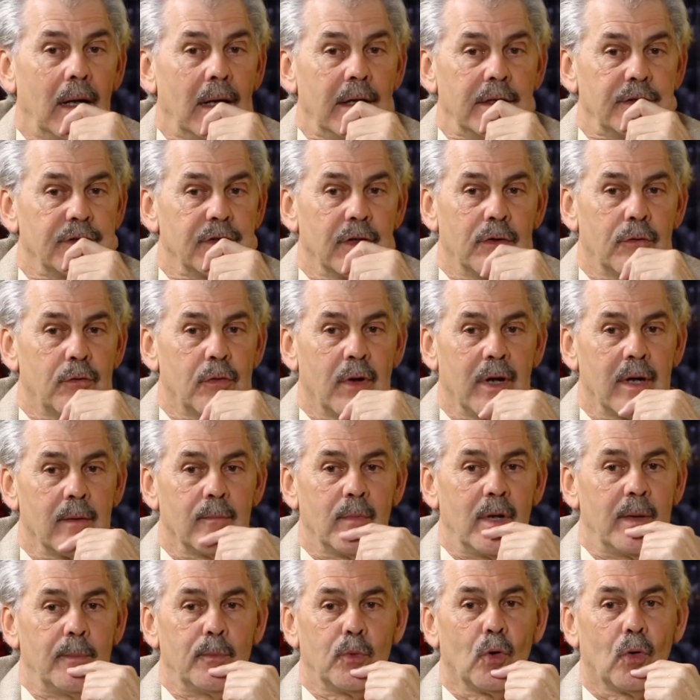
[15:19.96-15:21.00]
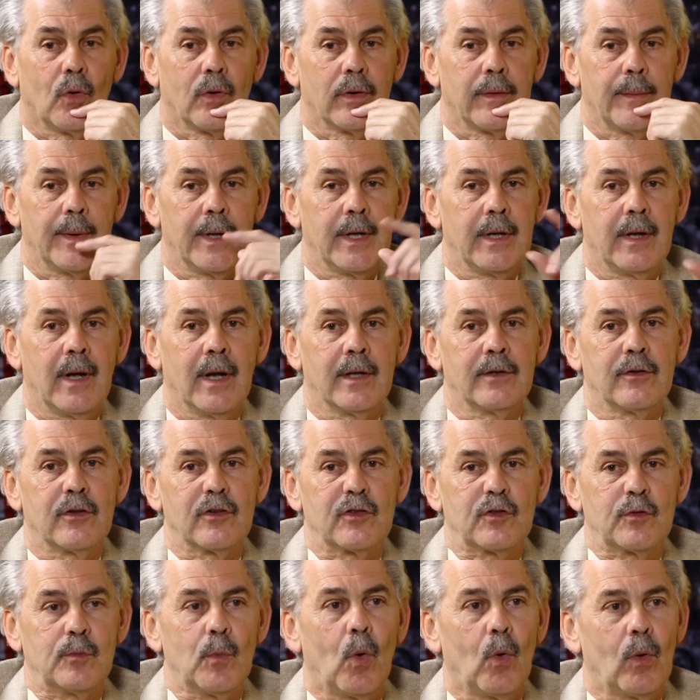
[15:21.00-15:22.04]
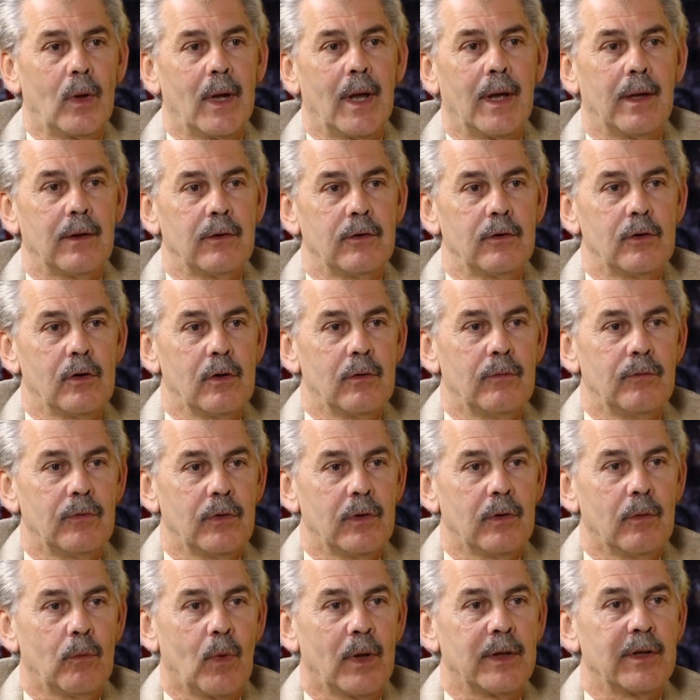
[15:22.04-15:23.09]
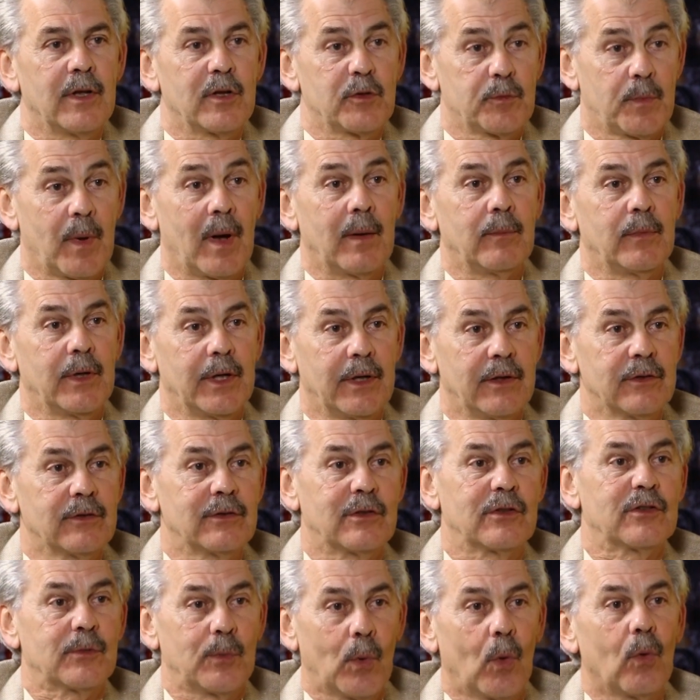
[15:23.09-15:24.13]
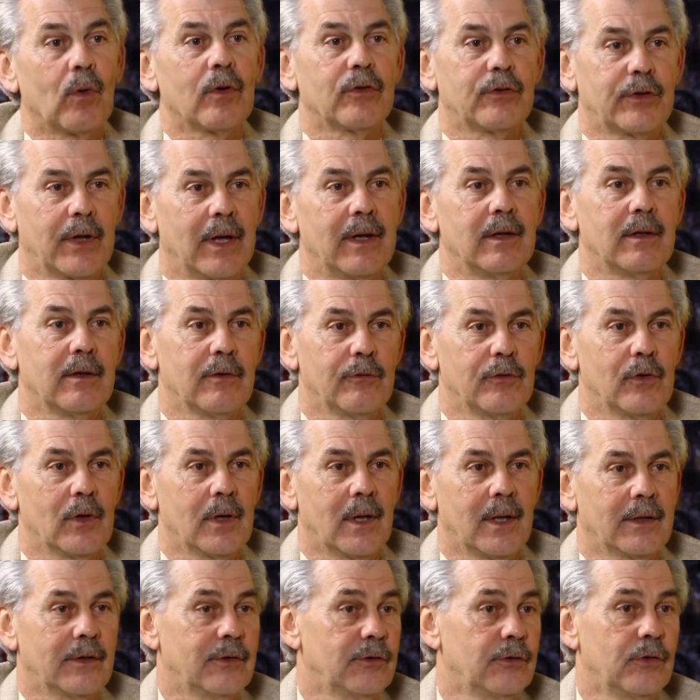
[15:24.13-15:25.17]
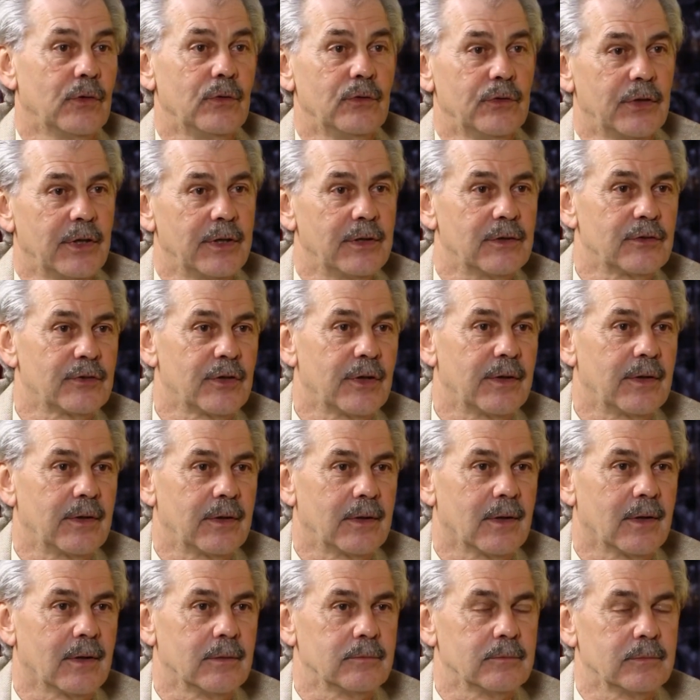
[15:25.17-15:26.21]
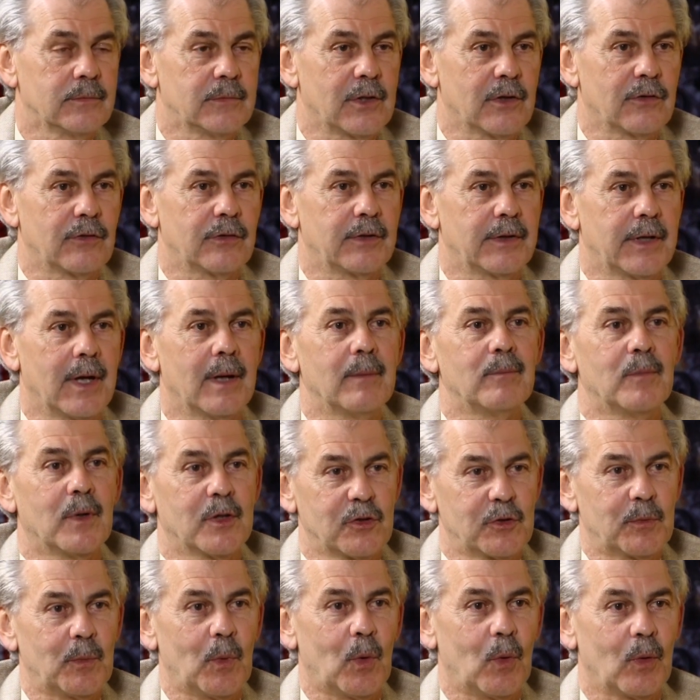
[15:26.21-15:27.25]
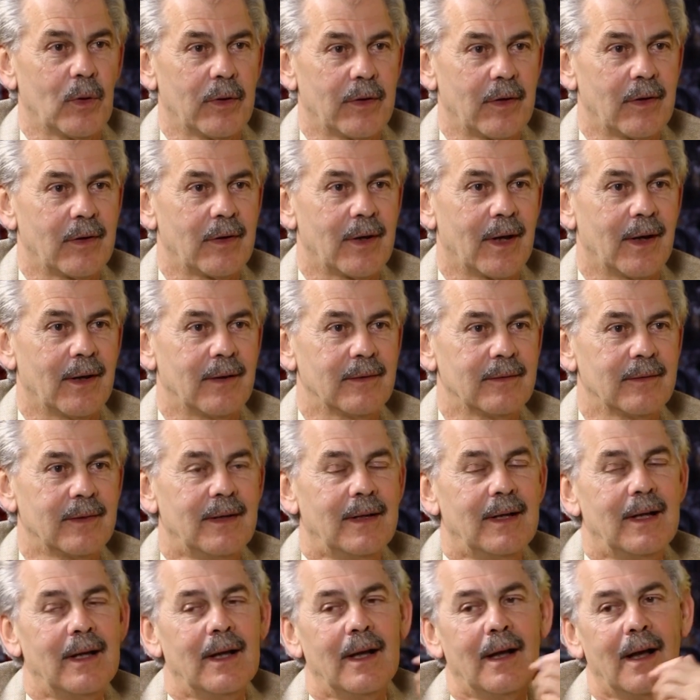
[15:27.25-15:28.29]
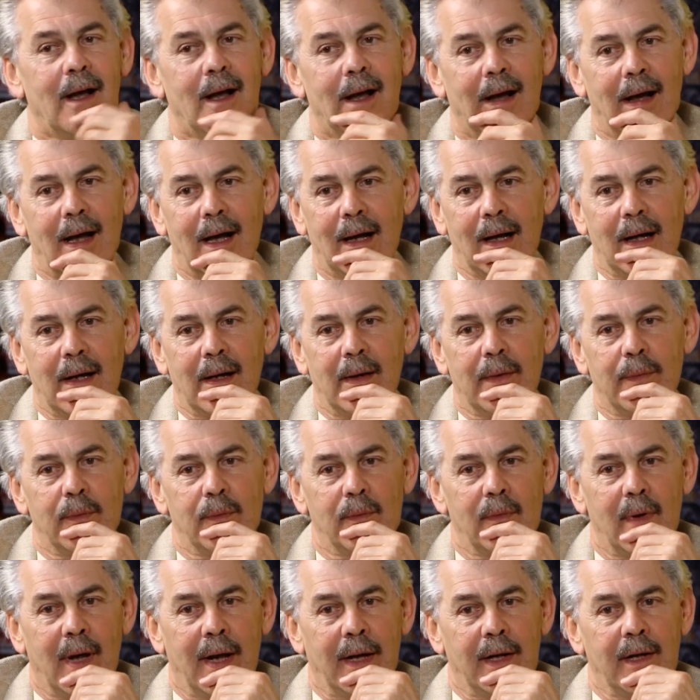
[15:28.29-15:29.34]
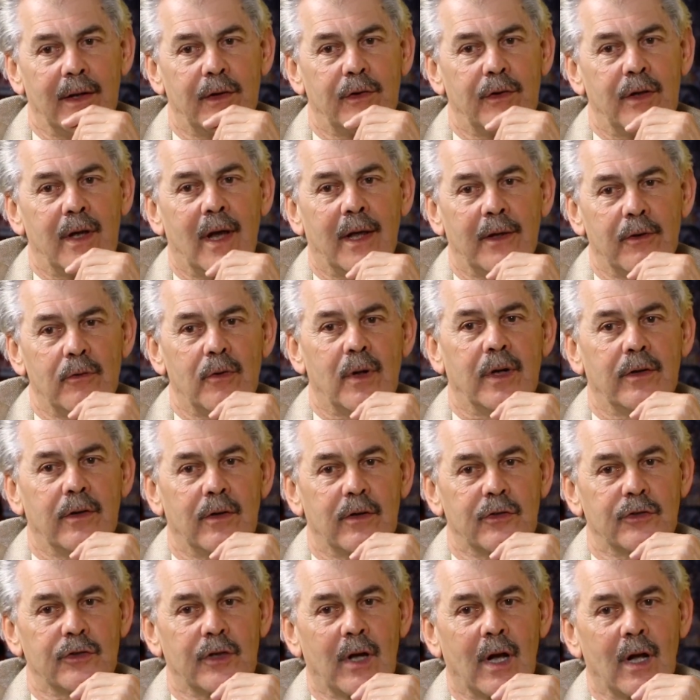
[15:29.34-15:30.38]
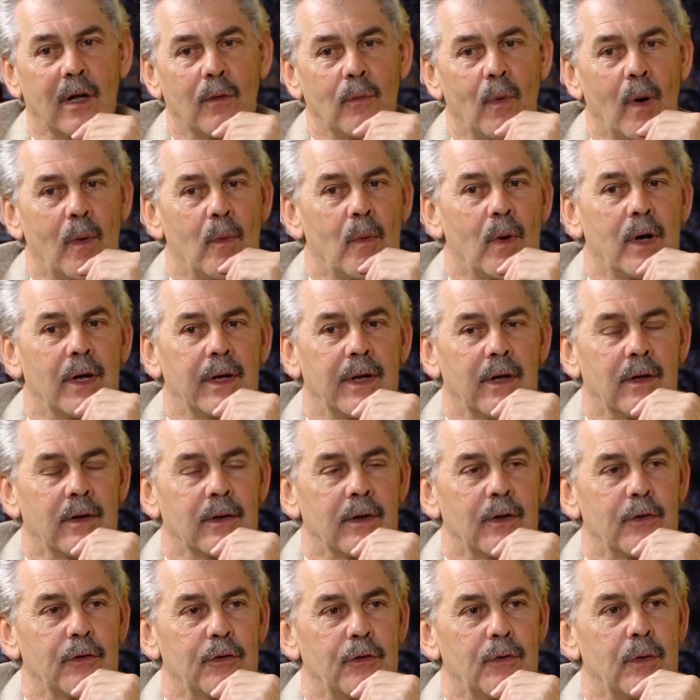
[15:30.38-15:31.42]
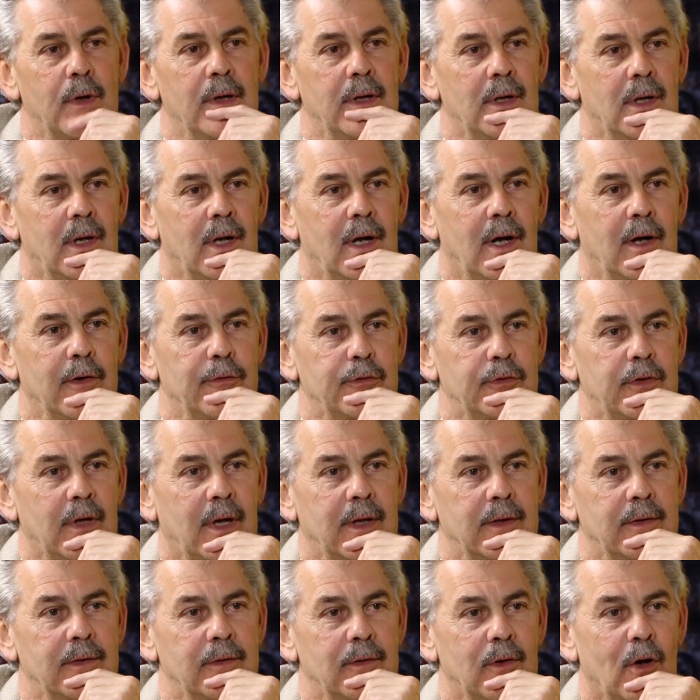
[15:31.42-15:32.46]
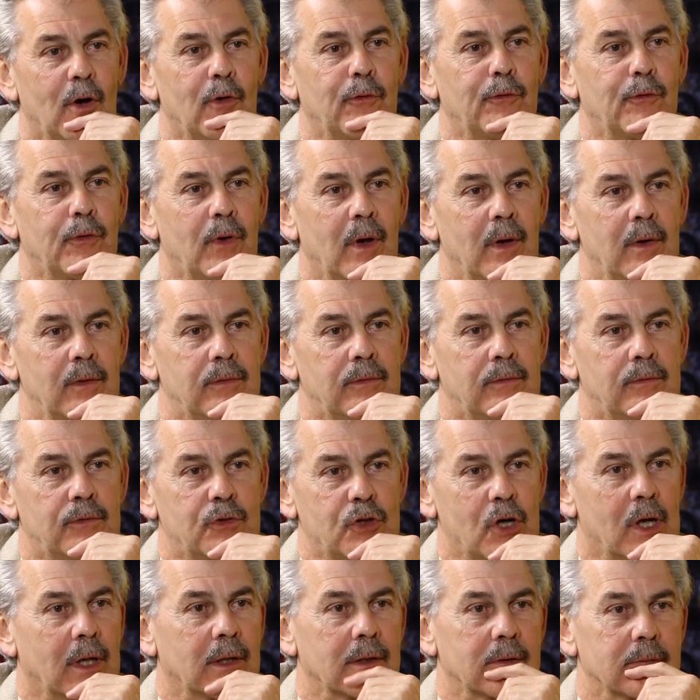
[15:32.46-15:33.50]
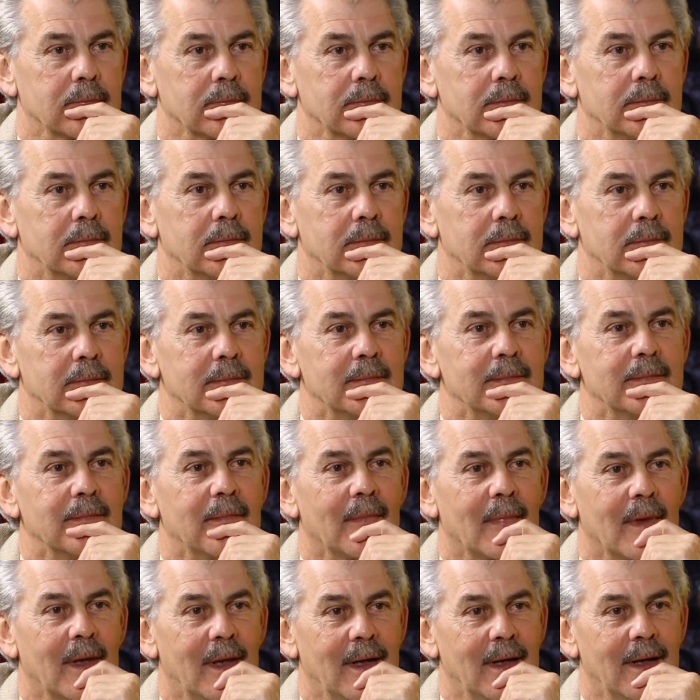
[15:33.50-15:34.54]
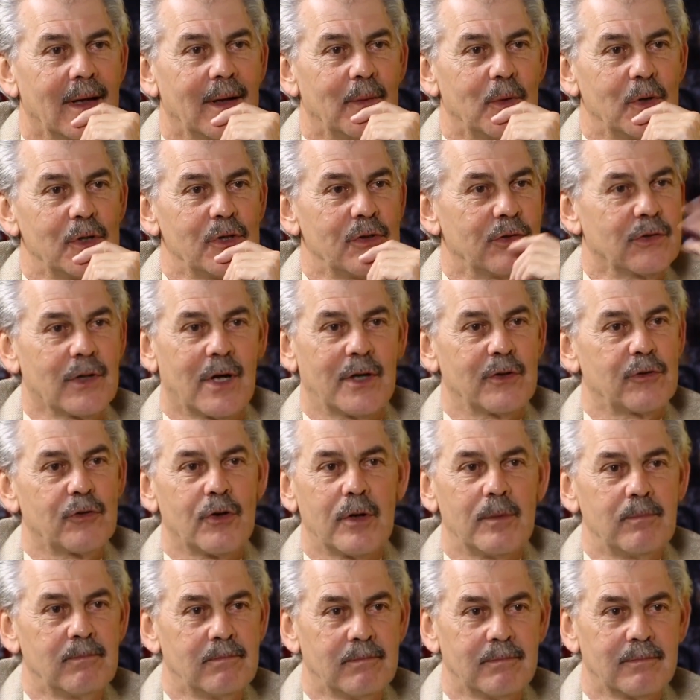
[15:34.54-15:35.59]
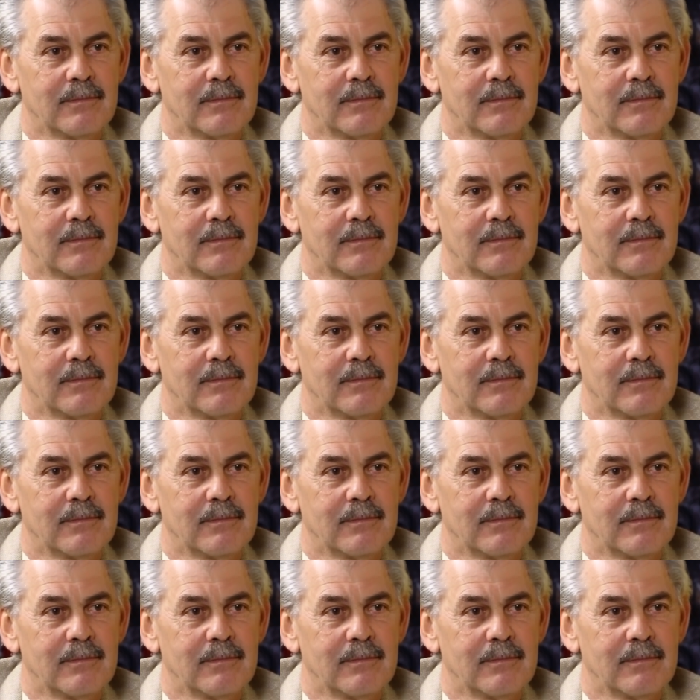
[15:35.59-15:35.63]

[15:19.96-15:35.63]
It's incredibly broad. I mean, at the small end, the one that's public is the smallest end, if you like, a two-seater city car. It doesn't get much smaller than that. And at the other end of the scale, we're working on a 3.5-ton off-road truck, which is iStream.